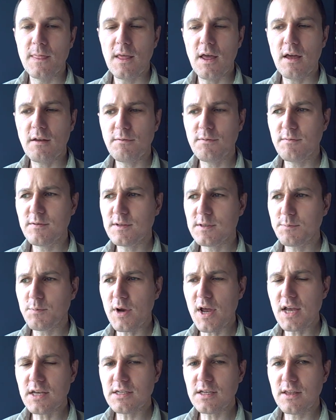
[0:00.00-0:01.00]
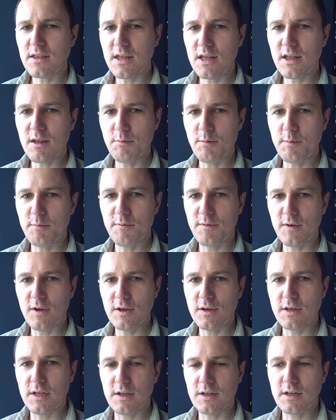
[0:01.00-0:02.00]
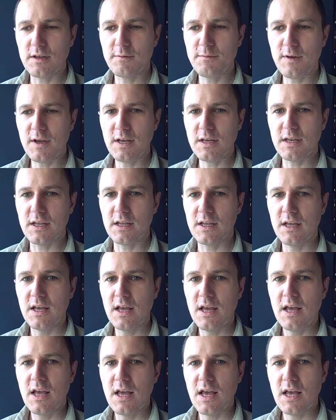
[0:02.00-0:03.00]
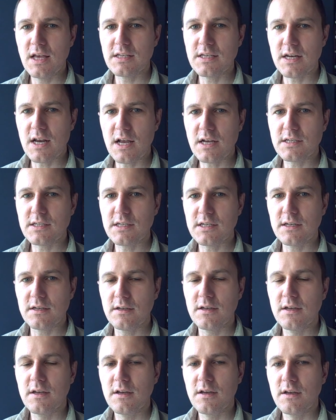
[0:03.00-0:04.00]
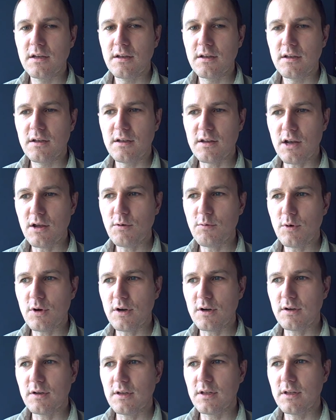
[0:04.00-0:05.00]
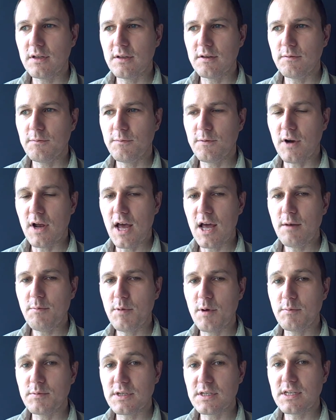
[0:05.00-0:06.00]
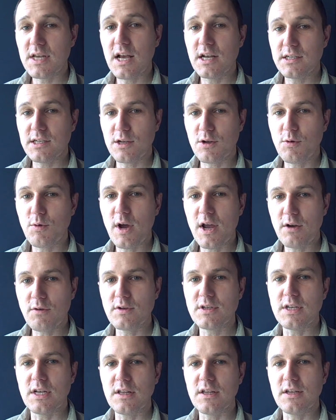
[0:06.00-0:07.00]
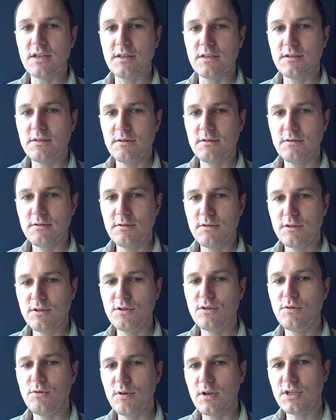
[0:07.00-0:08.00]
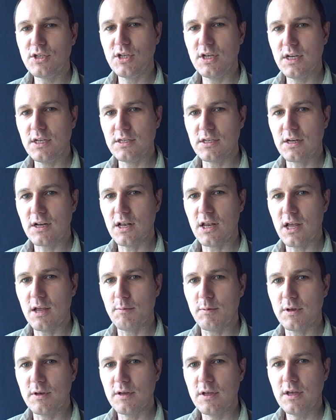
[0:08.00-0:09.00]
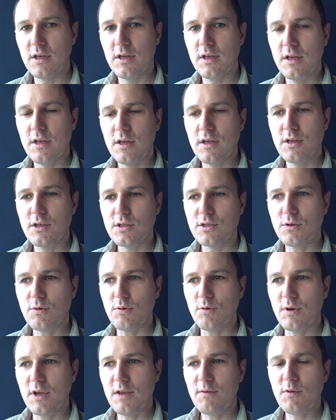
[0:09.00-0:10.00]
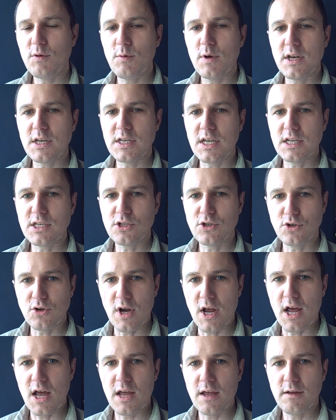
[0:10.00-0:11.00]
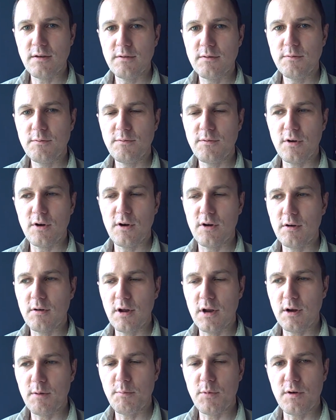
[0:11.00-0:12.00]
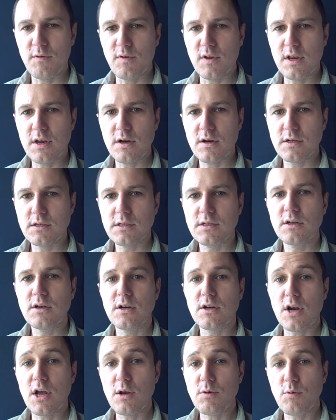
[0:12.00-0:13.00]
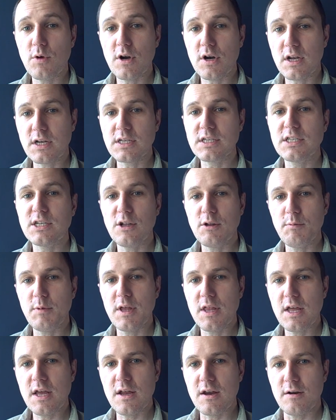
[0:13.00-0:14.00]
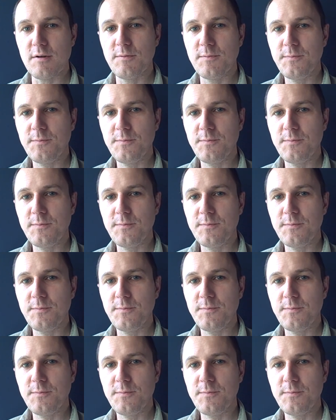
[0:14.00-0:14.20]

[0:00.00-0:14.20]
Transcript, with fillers: And the surprising thing that we've been finding, finding is that actually groundwater for hand pumps is actually quite resilient to a change in climate. So even when it gets dry for a number of years, groundwater can still be there.